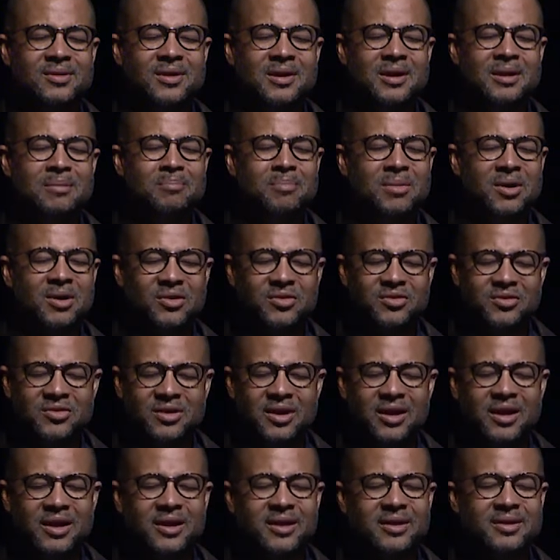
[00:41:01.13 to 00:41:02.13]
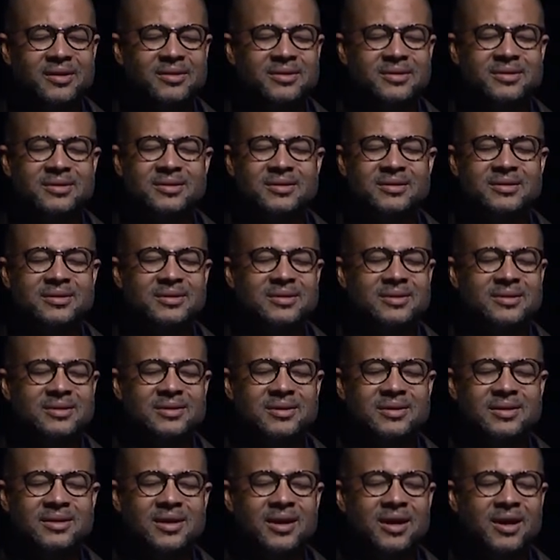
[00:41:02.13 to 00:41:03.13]
and mercy
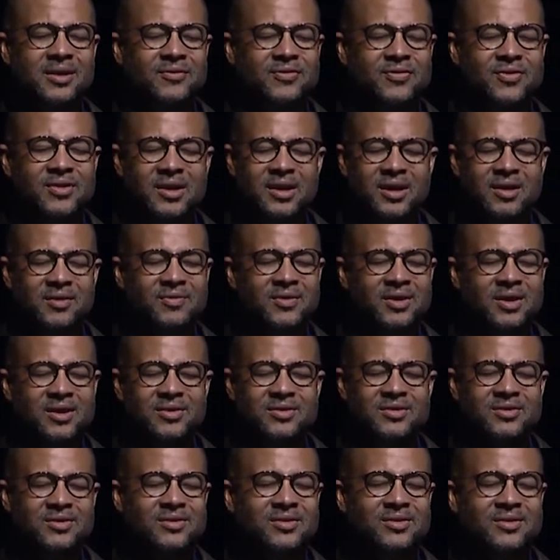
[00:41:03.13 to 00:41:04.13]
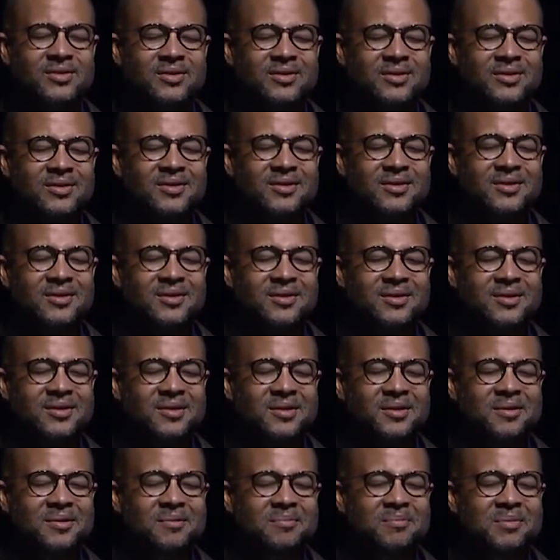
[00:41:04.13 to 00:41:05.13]
and forgiveness.
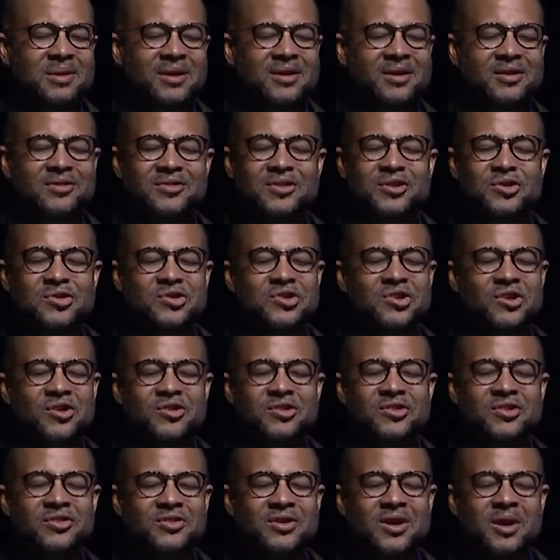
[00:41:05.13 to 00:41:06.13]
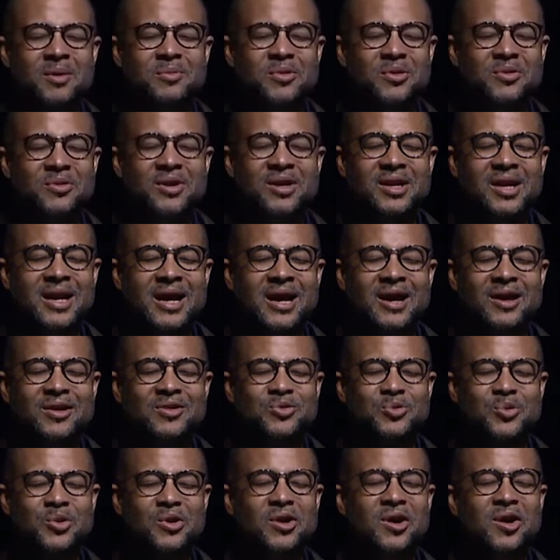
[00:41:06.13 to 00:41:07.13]
Because this church has come to
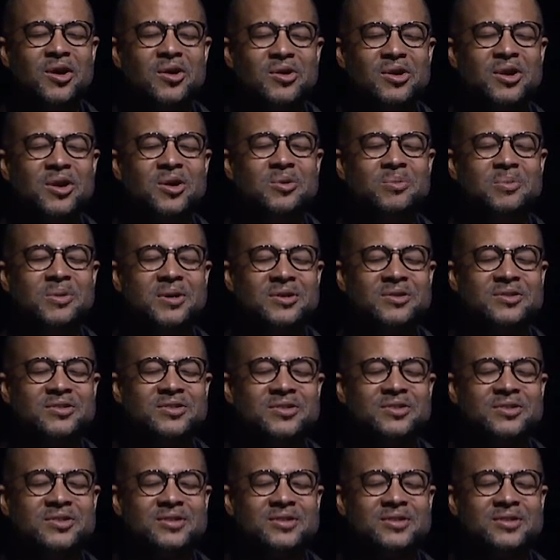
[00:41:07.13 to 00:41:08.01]
realize we're all goners.